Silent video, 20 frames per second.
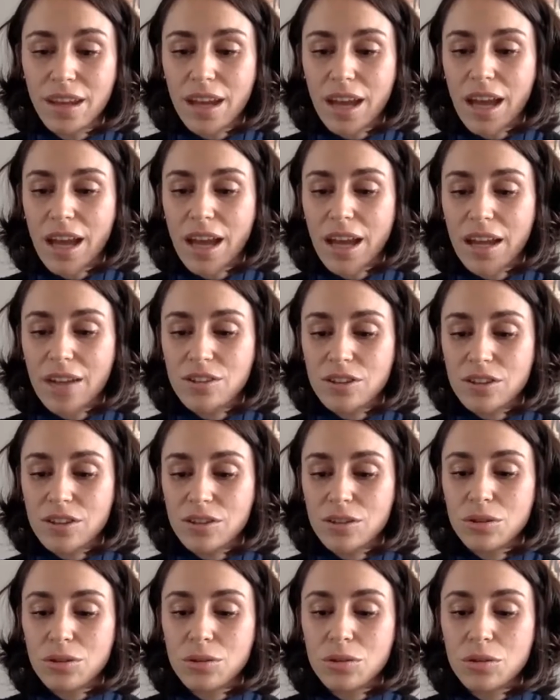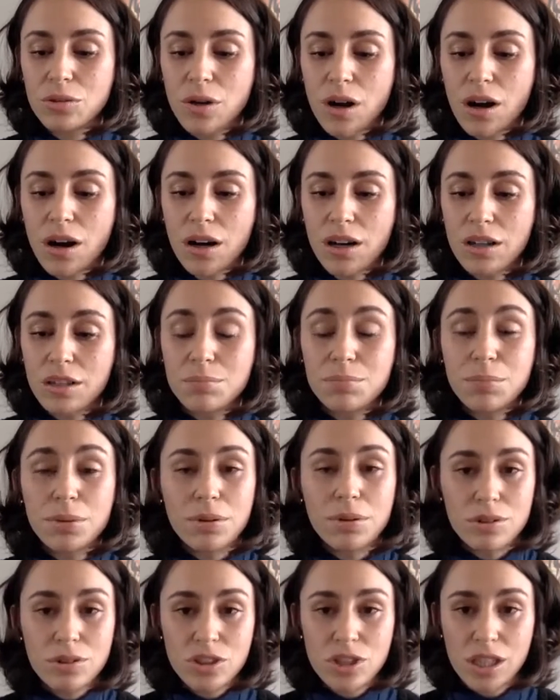And you are
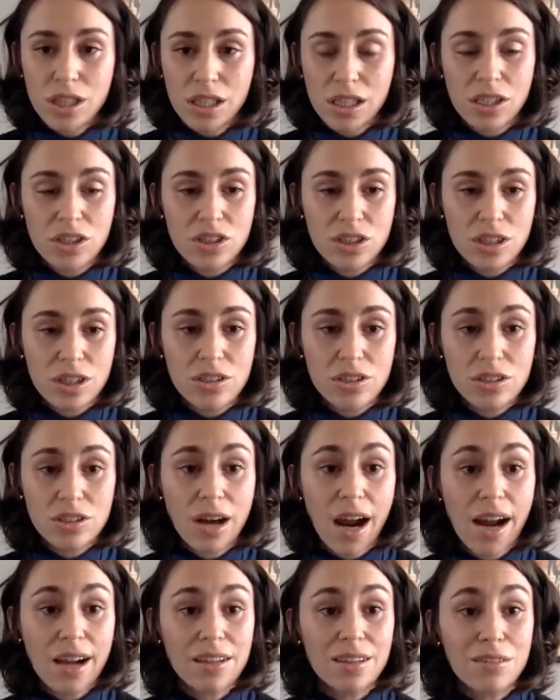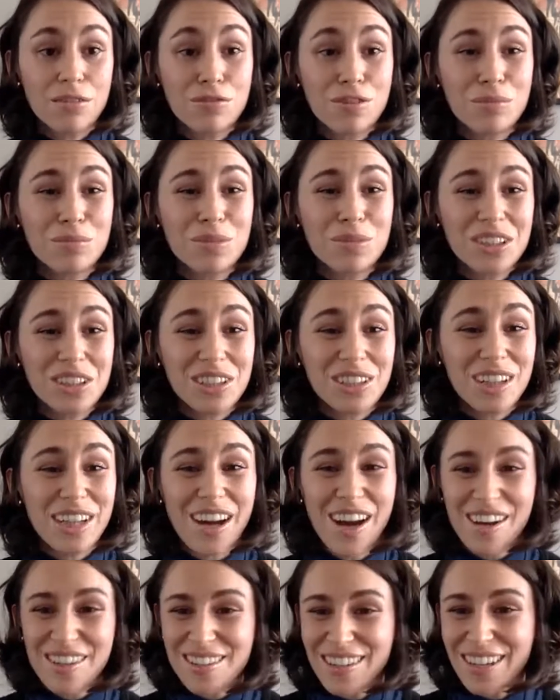approaching each interactive from
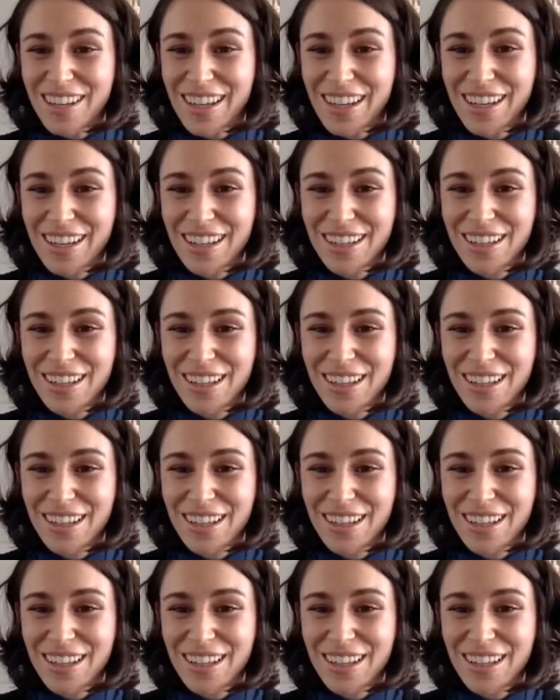curiosity,